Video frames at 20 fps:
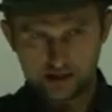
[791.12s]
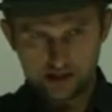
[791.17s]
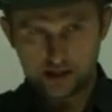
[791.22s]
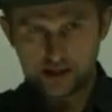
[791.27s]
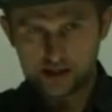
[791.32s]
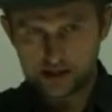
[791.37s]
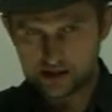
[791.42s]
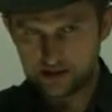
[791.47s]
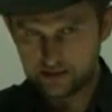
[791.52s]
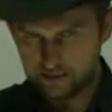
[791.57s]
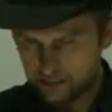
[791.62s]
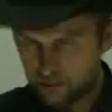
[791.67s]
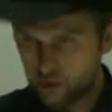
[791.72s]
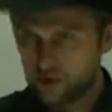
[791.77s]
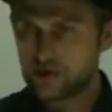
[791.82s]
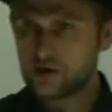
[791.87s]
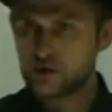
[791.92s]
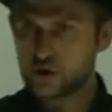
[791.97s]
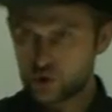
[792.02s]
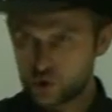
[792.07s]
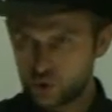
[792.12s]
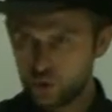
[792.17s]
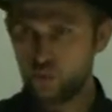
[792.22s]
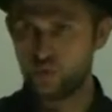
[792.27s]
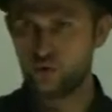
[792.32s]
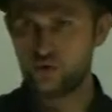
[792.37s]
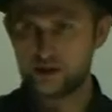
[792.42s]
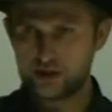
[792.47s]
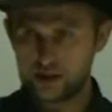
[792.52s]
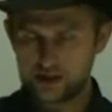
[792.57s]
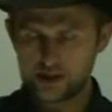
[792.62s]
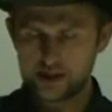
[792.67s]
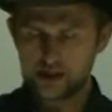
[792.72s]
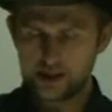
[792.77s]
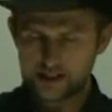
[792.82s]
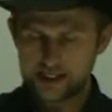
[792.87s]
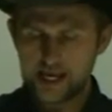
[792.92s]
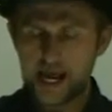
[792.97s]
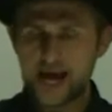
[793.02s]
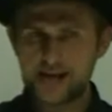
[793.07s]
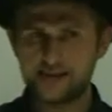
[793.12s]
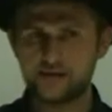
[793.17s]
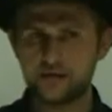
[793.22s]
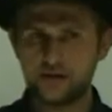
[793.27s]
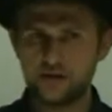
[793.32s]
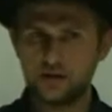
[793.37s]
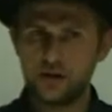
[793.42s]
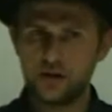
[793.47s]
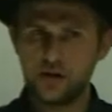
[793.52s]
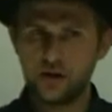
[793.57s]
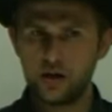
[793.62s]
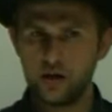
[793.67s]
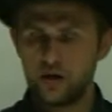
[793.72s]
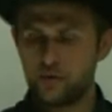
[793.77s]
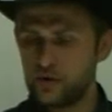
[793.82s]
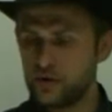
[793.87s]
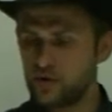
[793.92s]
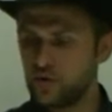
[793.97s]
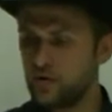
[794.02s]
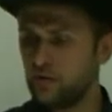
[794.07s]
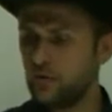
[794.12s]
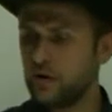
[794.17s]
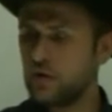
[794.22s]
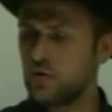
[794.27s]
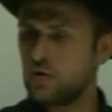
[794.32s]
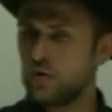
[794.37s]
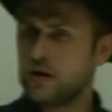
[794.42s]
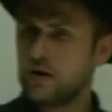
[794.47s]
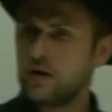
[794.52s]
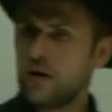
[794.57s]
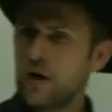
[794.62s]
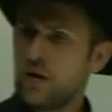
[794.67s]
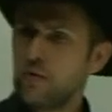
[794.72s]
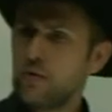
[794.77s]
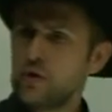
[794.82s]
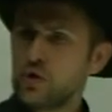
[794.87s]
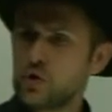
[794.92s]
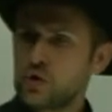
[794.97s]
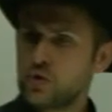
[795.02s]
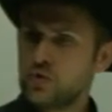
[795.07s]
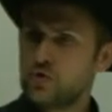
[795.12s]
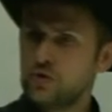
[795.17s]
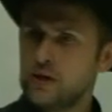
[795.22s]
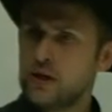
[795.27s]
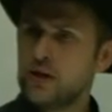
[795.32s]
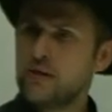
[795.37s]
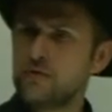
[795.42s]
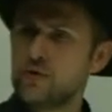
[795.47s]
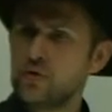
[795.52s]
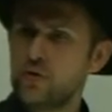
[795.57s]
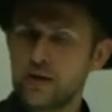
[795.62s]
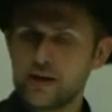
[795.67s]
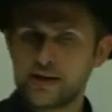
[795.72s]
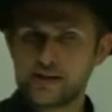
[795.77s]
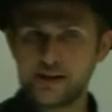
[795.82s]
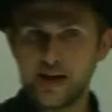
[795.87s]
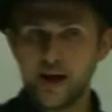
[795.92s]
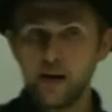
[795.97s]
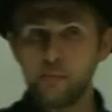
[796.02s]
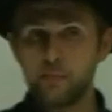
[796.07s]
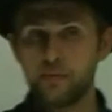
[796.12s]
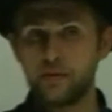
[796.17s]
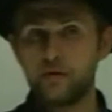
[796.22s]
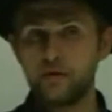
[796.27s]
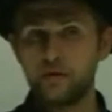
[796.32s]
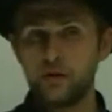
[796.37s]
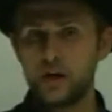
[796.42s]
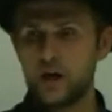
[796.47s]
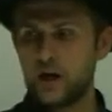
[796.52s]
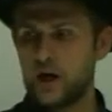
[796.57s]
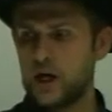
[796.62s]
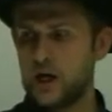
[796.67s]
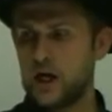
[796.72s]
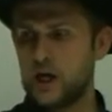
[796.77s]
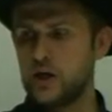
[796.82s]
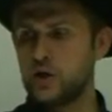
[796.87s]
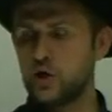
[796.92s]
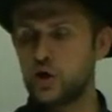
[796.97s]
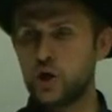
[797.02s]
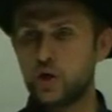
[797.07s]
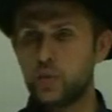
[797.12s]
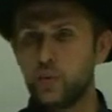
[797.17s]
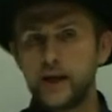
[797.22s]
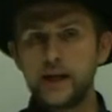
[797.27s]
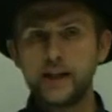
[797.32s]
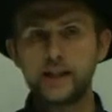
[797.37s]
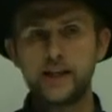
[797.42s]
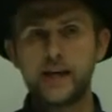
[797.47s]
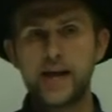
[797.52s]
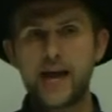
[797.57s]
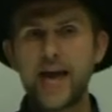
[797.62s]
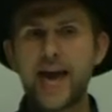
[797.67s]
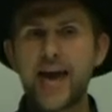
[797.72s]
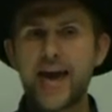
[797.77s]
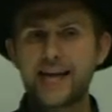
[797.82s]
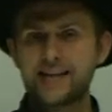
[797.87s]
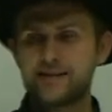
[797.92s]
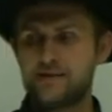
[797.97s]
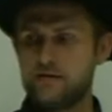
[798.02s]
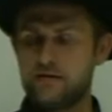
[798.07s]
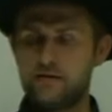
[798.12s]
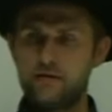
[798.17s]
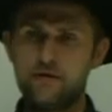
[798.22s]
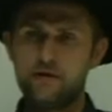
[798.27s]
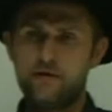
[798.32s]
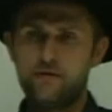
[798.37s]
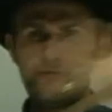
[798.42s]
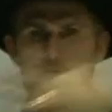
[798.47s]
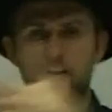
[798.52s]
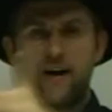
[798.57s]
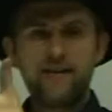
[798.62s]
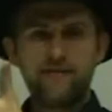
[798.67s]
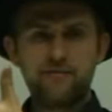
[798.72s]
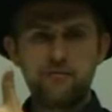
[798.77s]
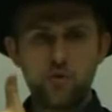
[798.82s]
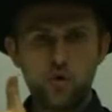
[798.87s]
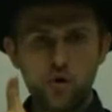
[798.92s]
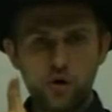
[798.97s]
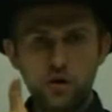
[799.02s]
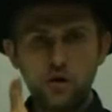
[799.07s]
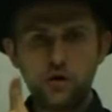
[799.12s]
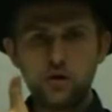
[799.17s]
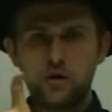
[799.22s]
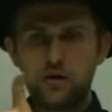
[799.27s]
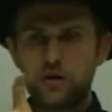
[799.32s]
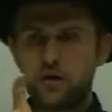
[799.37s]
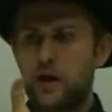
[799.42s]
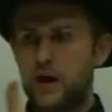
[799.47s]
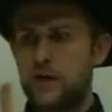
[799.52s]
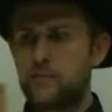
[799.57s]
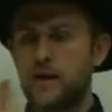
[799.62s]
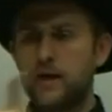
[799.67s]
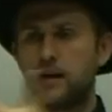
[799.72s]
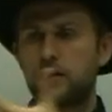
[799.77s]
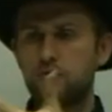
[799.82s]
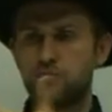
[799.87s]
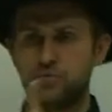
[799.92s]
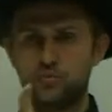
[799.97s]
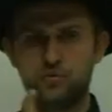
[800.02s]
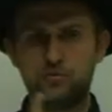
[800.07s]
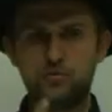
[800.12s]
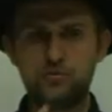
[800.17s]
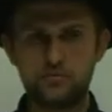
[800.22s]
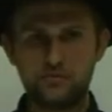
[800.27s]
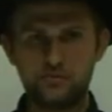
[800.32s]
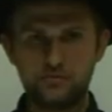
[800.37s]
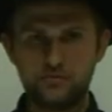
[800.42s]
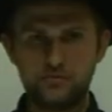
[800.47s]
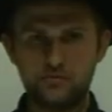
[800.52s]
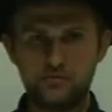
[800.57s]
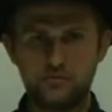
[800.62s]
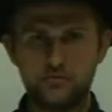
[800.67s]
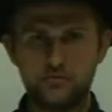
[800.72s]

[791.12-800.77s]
This is an important tool. It's a task. When your student gives you an example, you quickly add 5 more and make a rule.